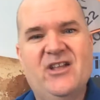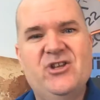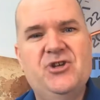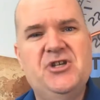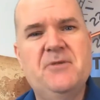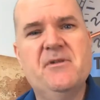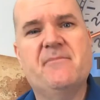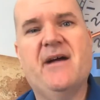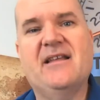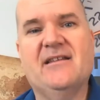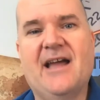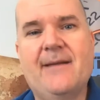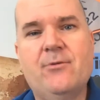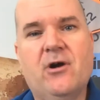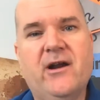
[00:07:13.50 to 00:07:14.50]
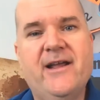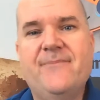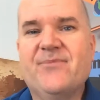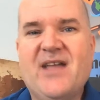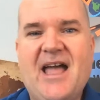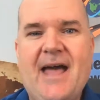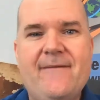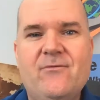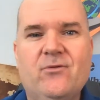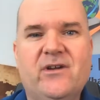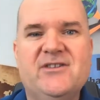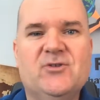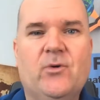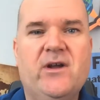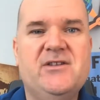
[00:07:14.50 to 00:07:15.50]
YouTube is my library. I haven't
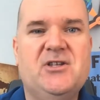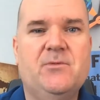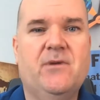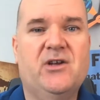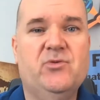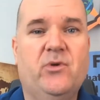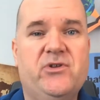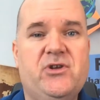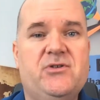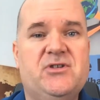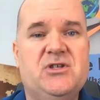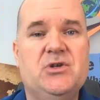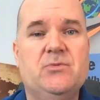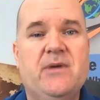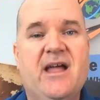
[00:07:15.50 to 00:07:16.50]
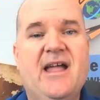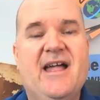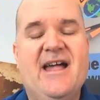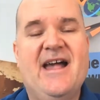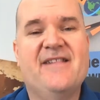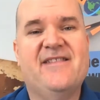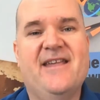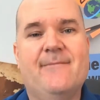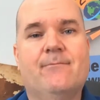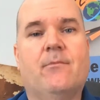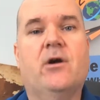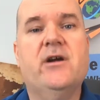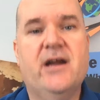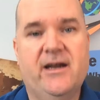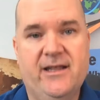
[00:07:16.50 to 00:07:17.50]
really toyed too much with YouTube as a
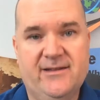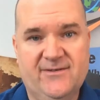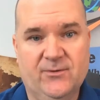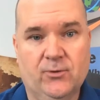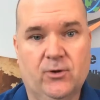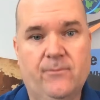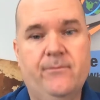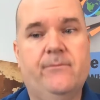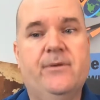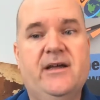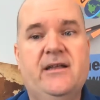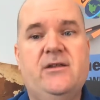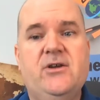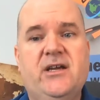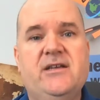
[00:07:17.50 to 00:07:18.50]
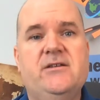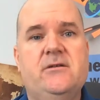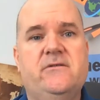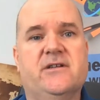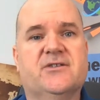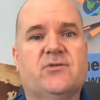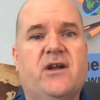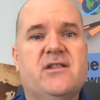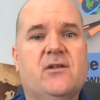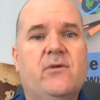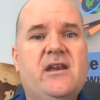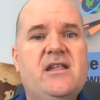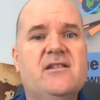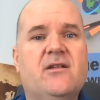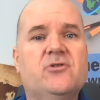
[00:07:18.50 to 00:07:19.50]
marketing tool, but you can do this, right? So
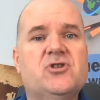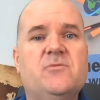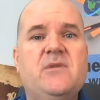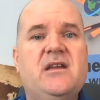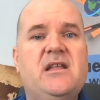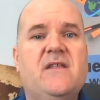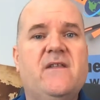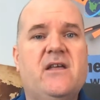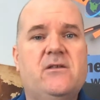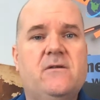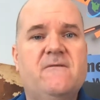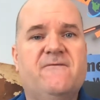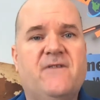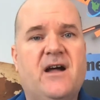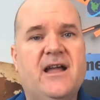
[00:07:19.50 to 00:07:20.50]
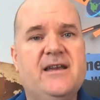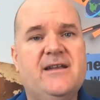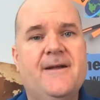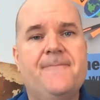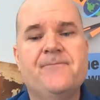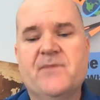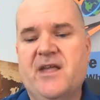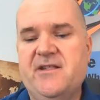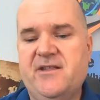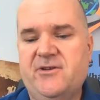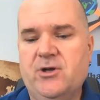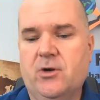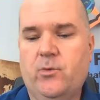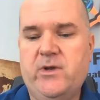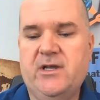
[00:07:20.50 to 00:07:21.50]
any social media that you find is in
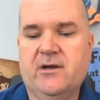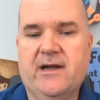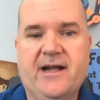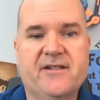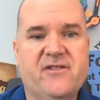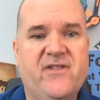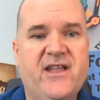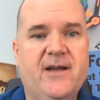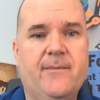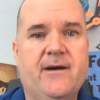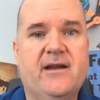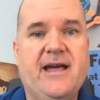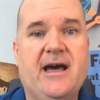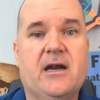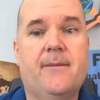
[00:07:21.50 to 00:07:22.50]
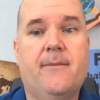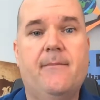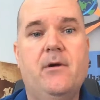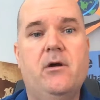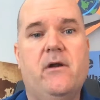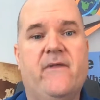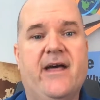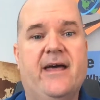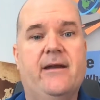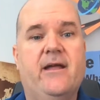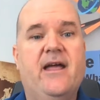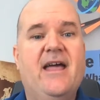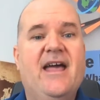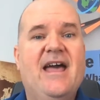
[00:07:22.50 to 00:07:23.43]
your wheelhouse. Think about how to promote on that.